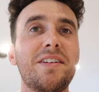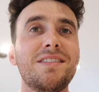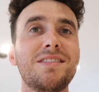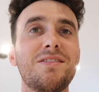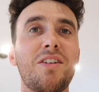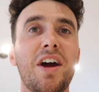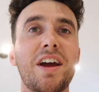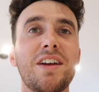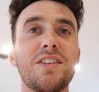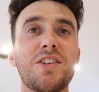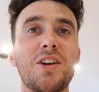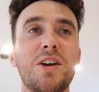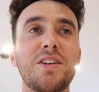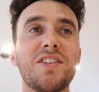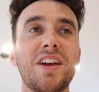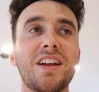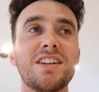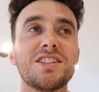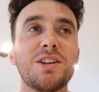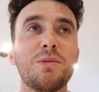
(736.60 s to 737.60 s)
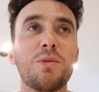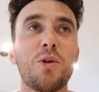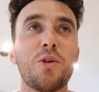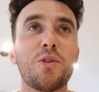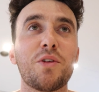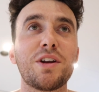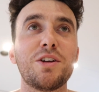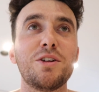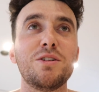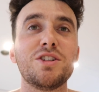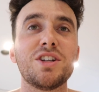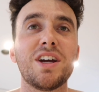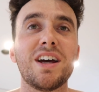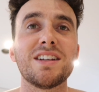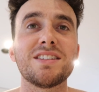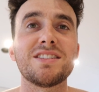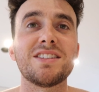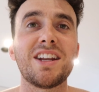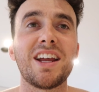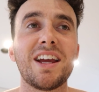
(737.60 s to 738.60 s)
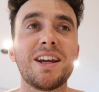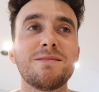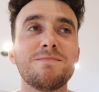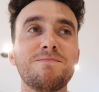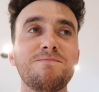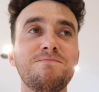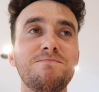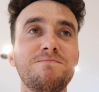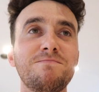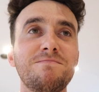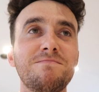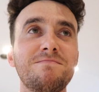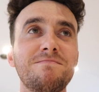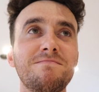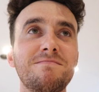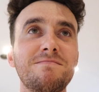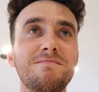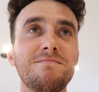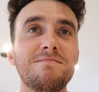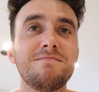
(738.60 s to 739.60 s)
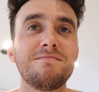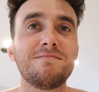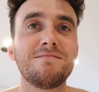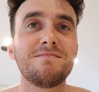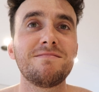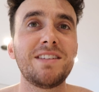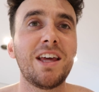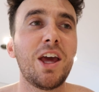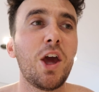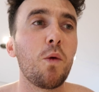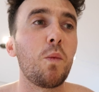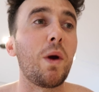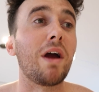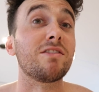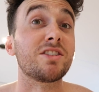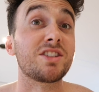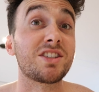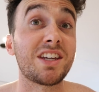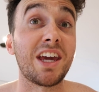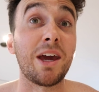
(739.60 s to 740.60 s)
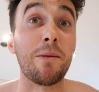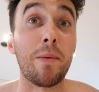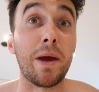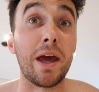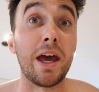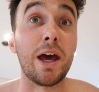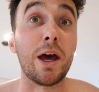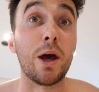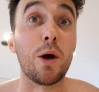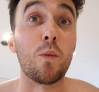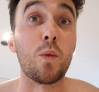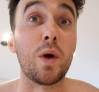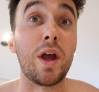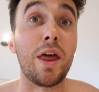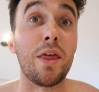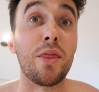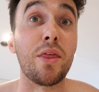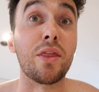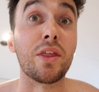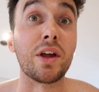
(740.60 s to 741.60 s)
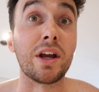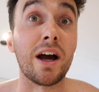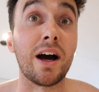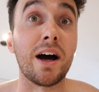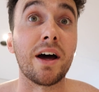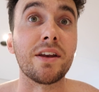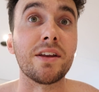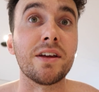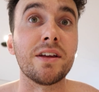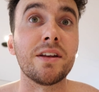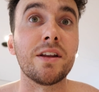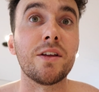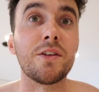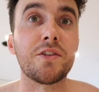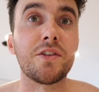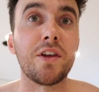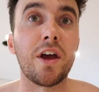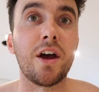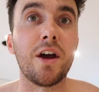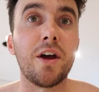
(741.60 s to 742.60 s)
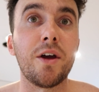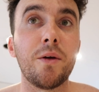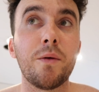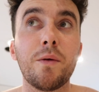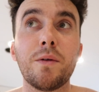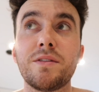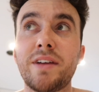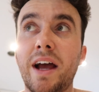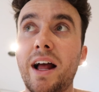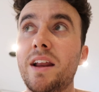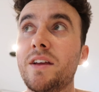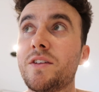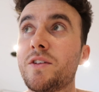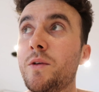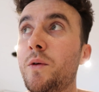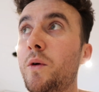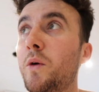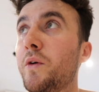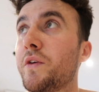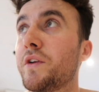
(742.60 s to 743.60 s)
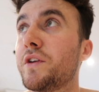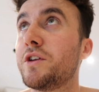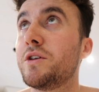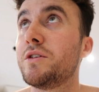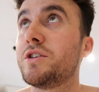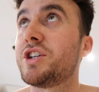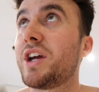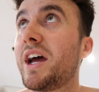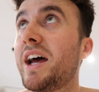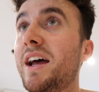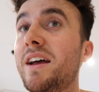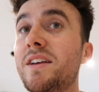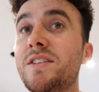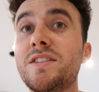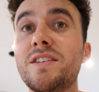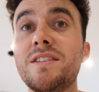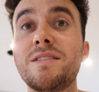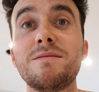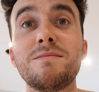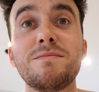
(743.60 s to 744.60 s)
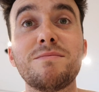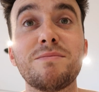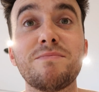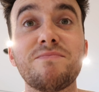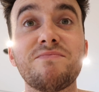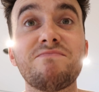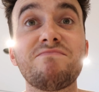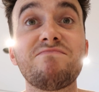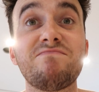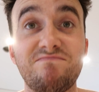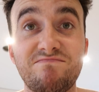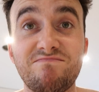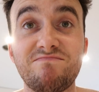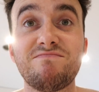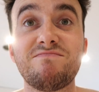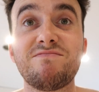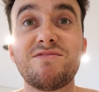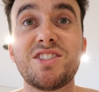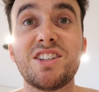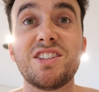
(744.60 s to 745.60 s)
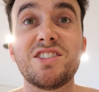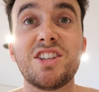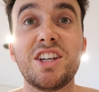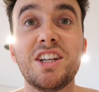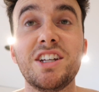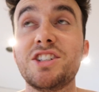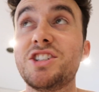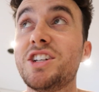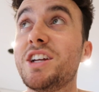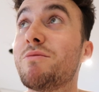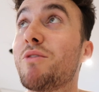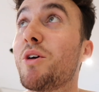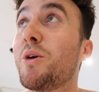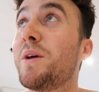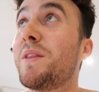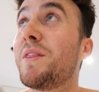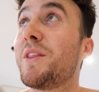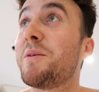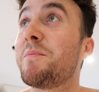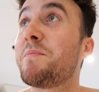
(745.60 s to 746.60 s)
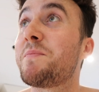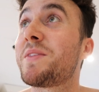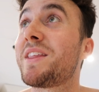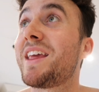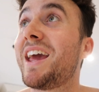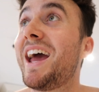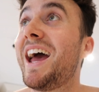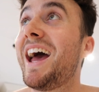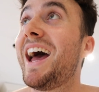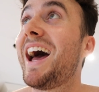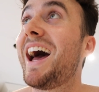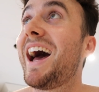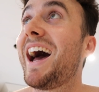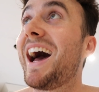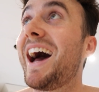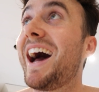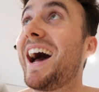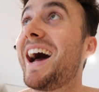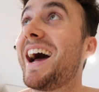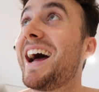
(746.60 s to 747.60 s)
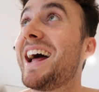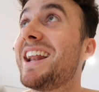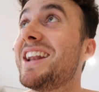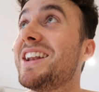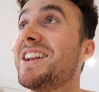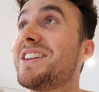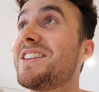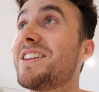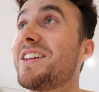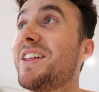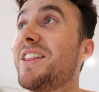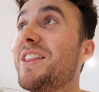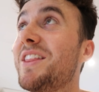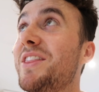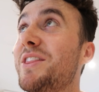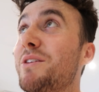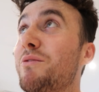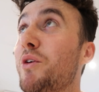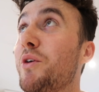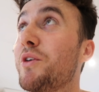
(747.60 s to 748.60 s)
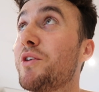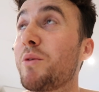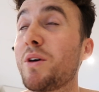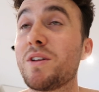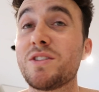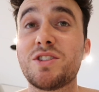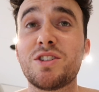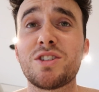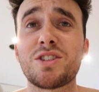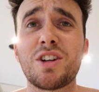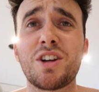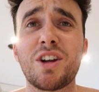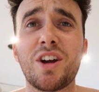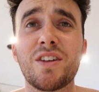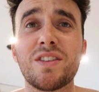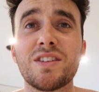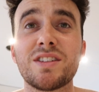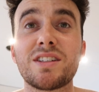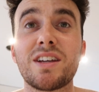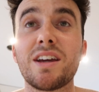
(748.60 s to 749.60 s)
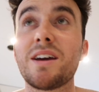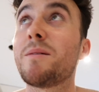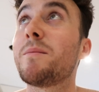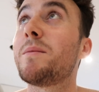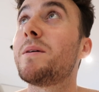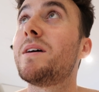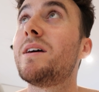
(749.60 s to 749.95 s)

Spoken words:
Right, so essentially we're ordering new chairs today. We have a skip here with the garden, so Talia's gonna order new chairs since she ruined them, and the ruined ones are just gonna go in the skip.